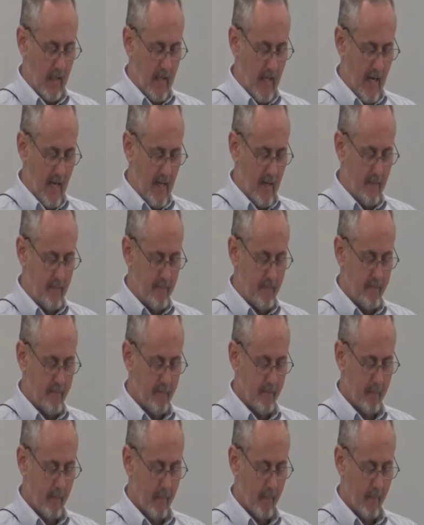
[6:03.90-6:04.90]
came,
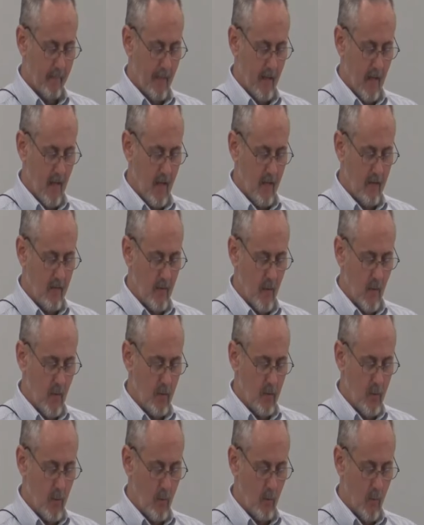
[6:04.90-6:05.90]
and
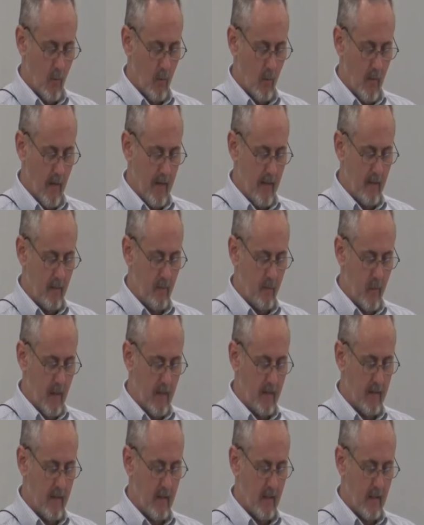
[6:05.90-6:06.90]
those who were ready
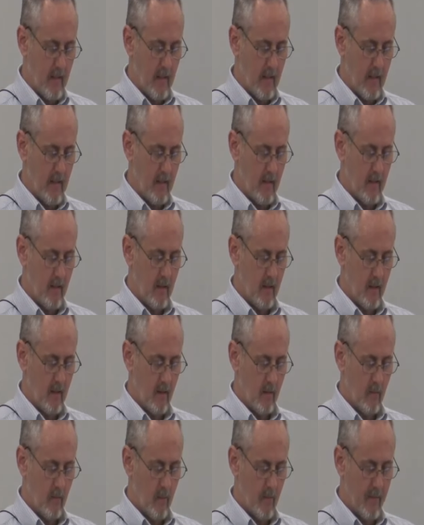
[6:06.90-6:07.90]
went in
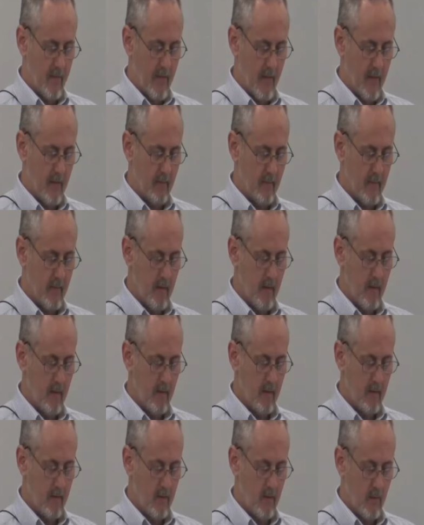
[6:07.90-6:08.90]
with him
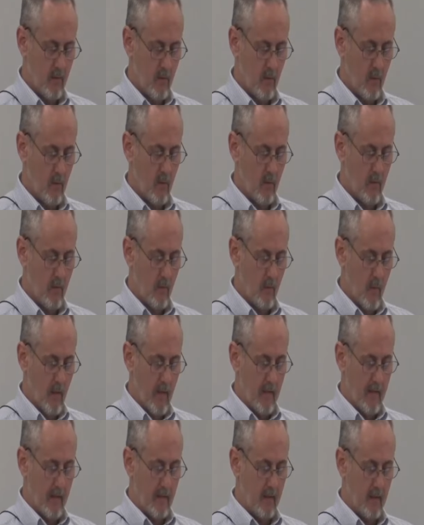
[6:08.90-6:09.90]
to the
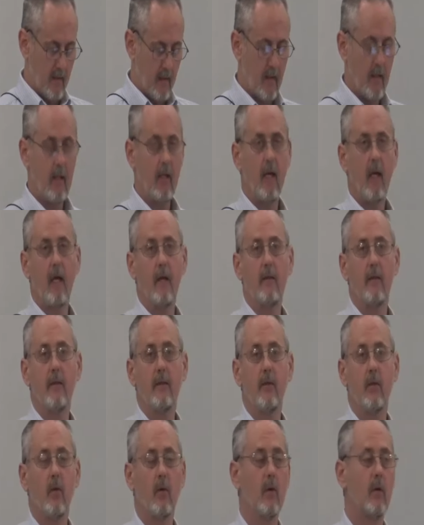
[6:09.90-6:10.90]
wedding, and the
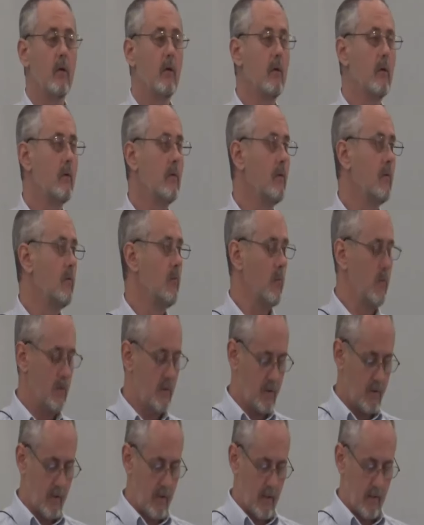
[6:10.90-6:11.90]
door was
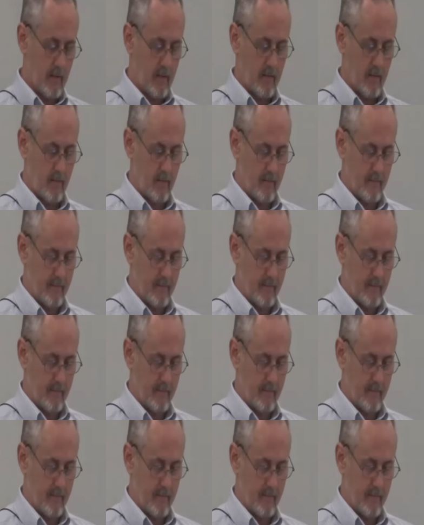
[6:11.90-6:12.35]
shut.